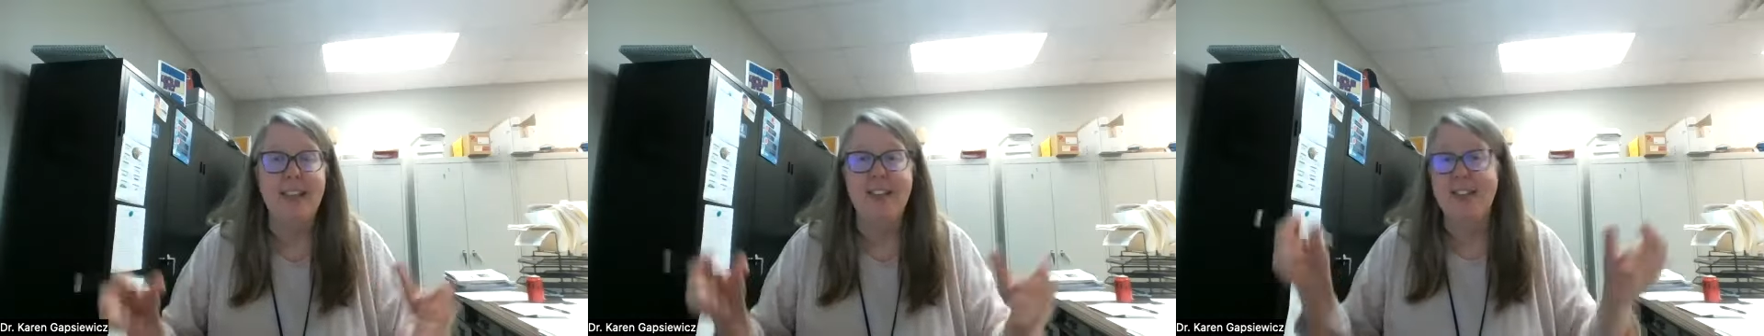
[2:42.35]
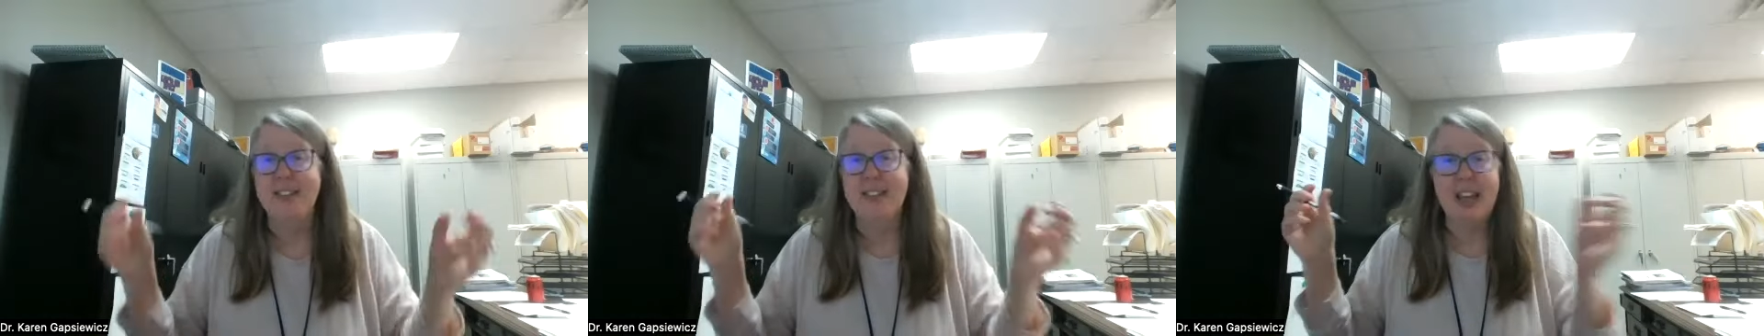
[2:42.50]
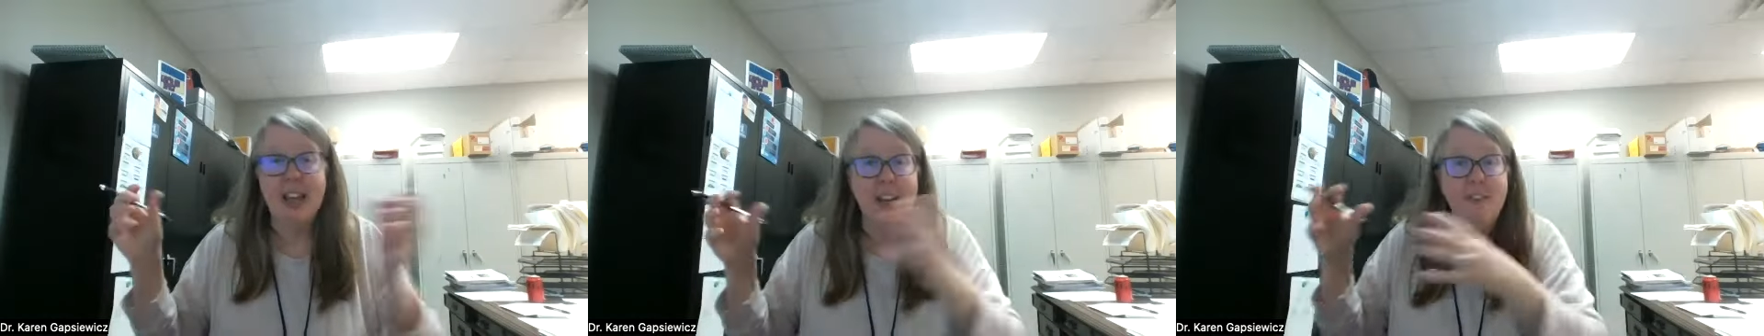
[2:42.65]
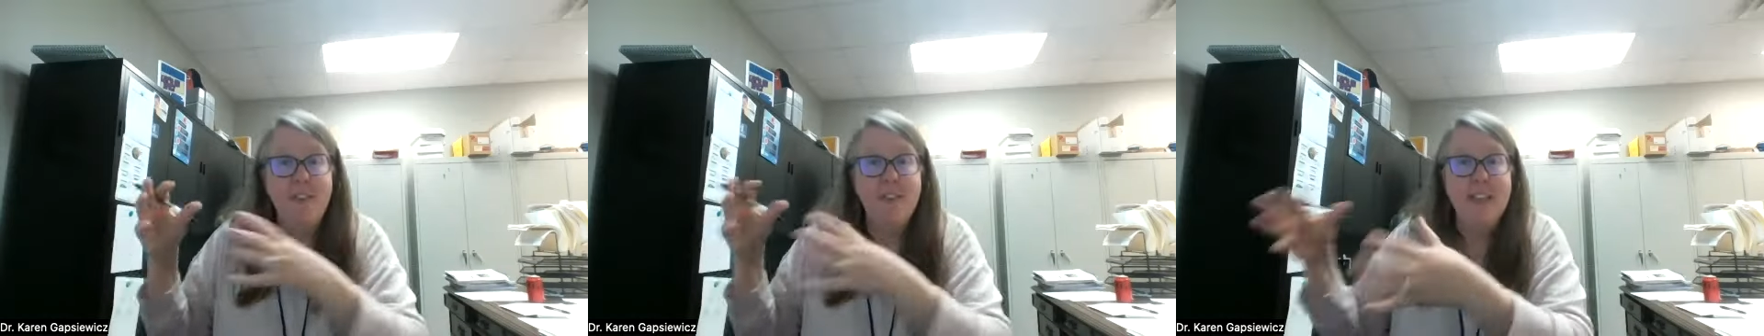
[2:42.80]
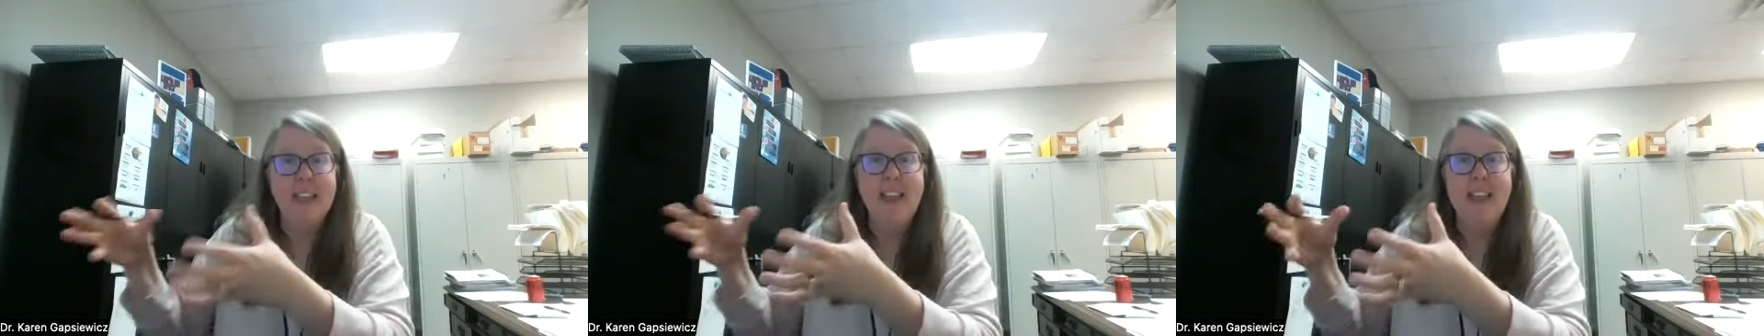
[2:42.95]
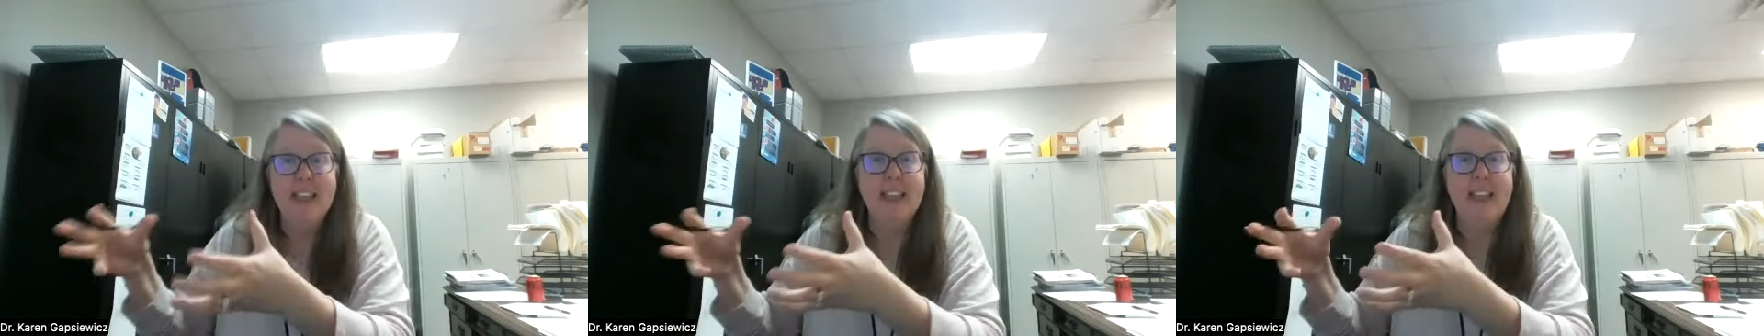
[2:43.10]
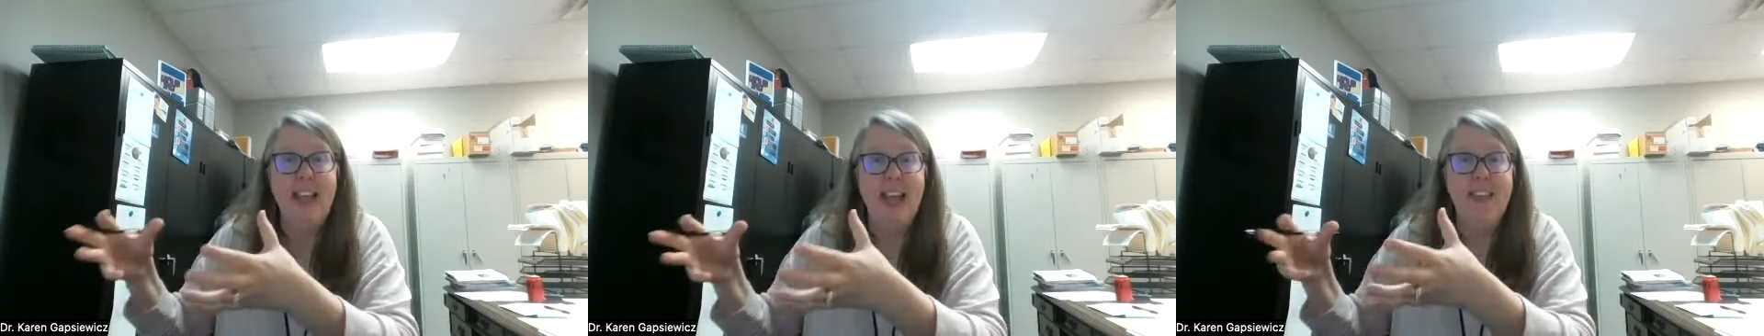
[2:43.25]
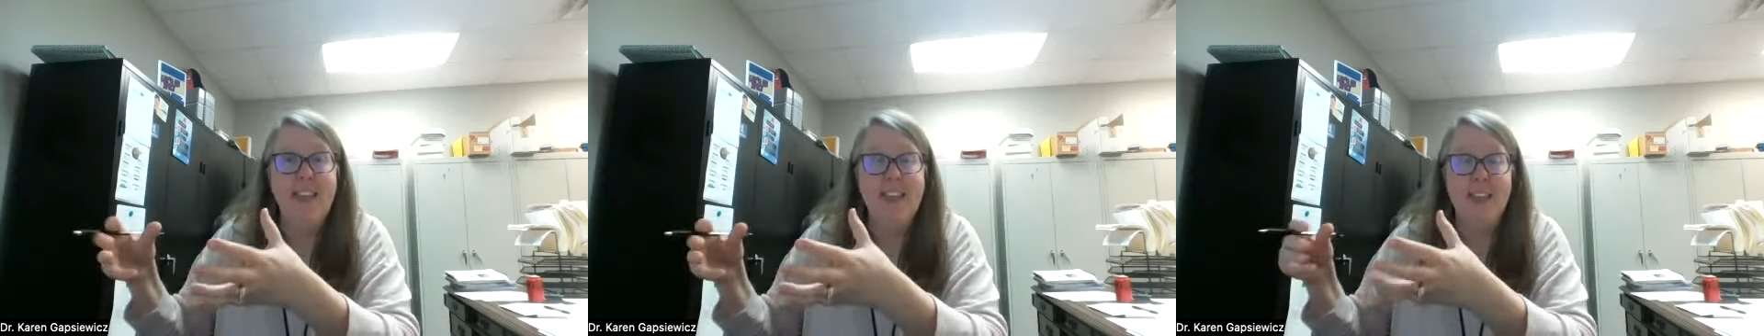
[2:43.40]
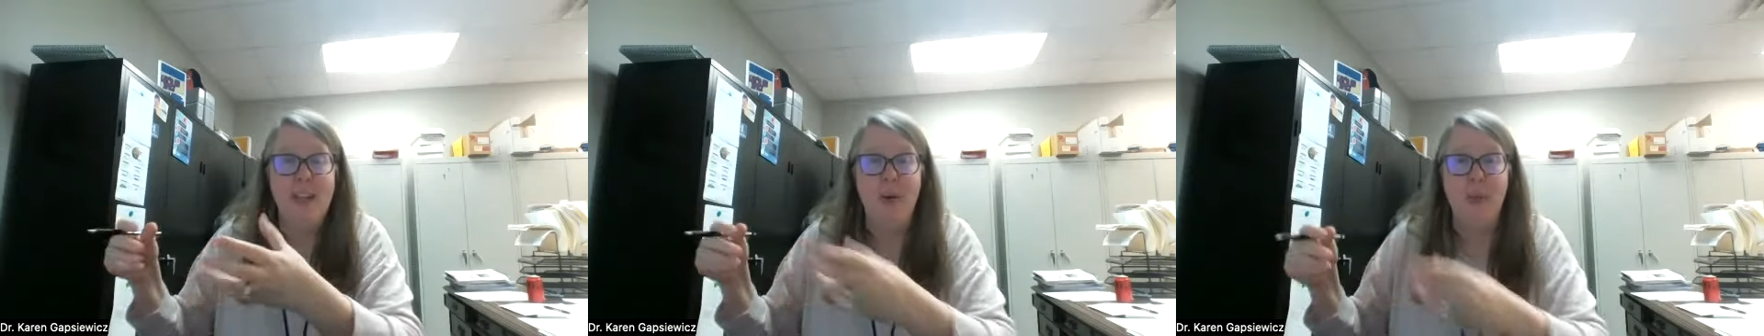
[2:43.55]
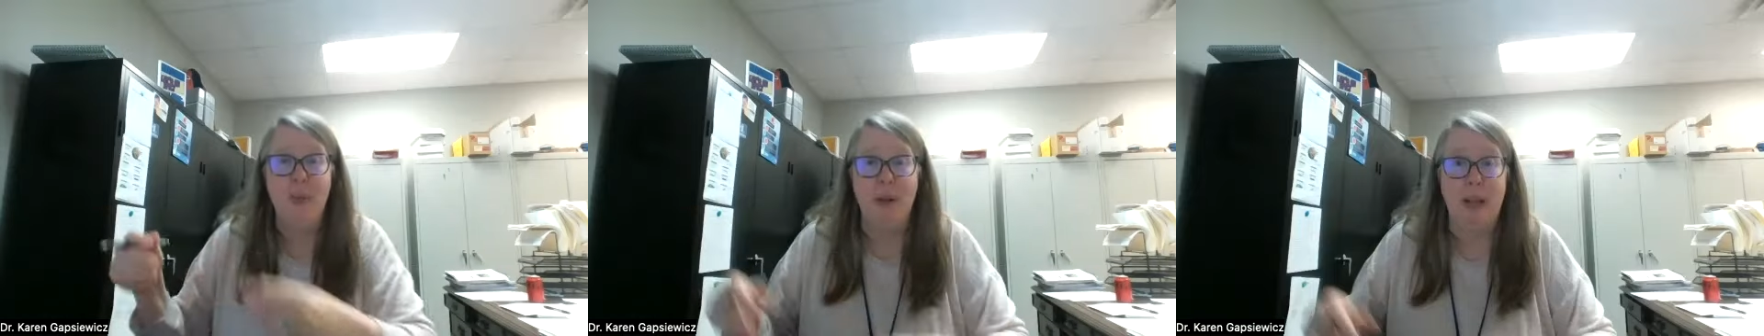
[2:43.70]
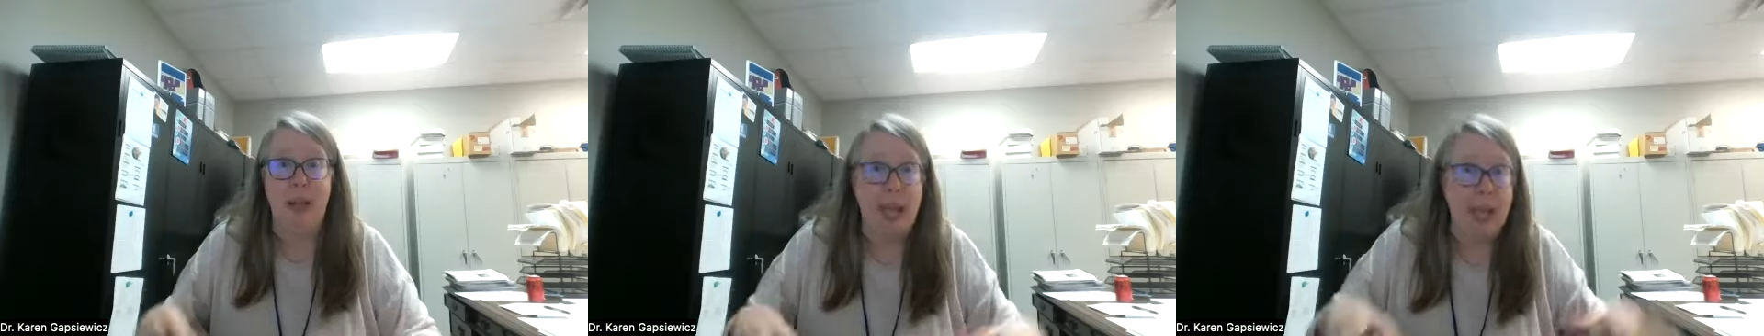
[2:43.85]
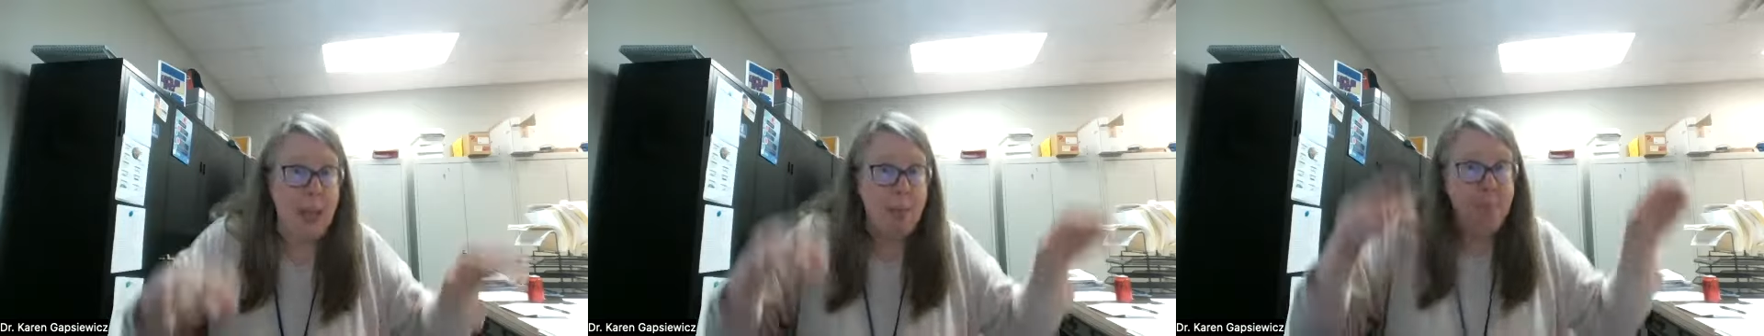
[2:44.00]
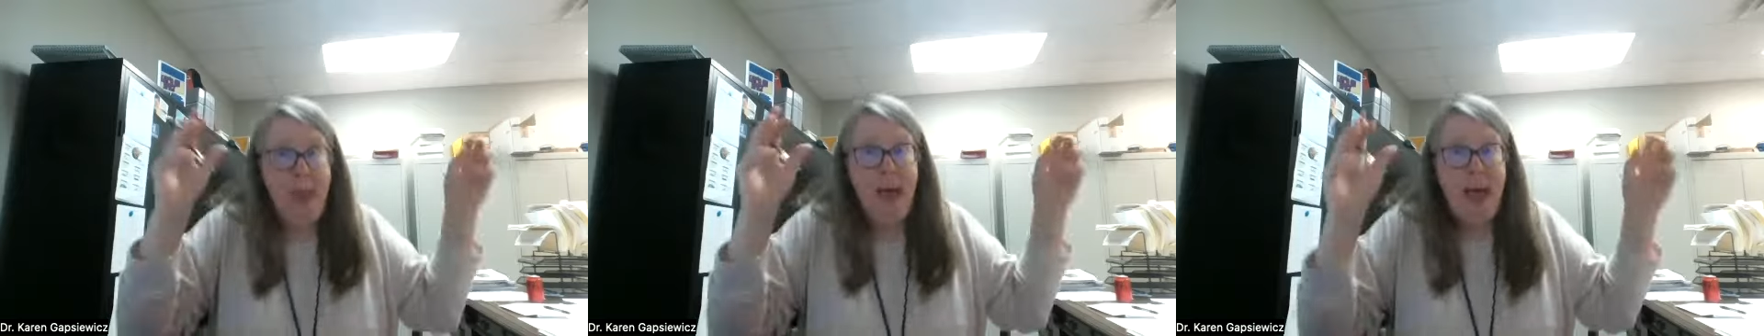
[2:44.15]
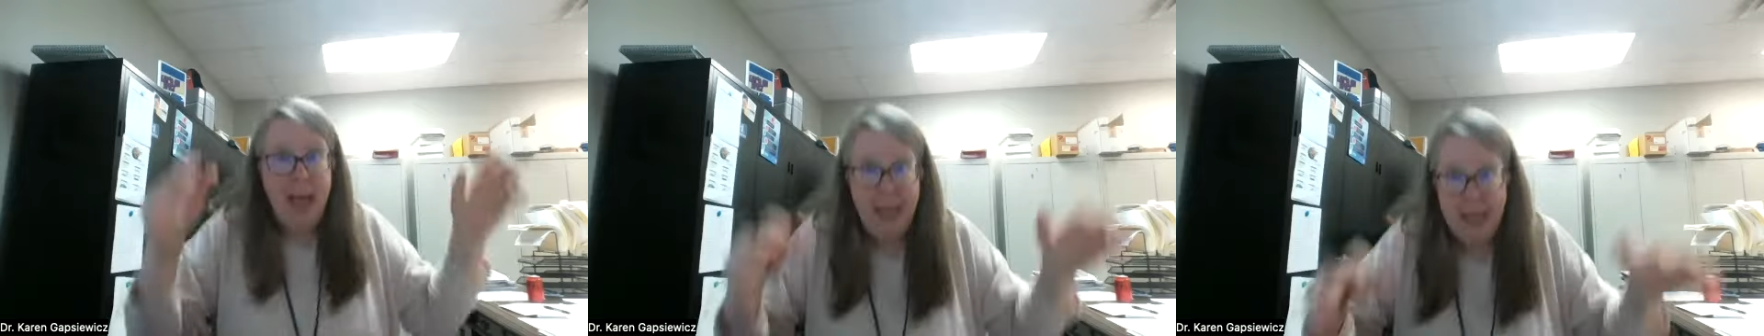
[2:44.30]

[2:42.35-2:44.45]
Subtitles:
instead of in the lesson, were like, oh,